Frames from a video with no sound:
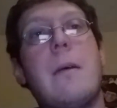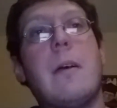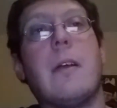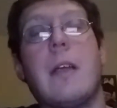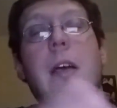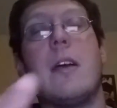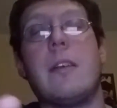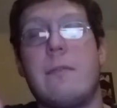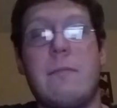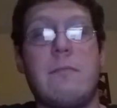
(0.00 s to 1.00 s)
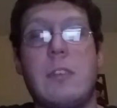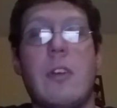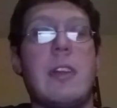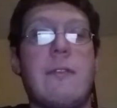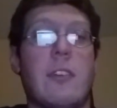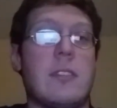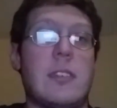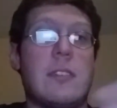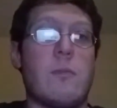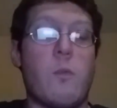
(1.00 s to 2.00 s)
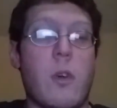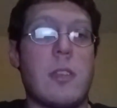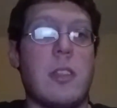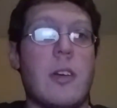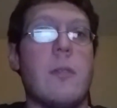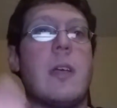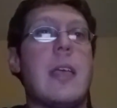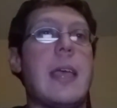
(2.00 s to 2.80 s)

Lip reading: or Cody versus Wardlow,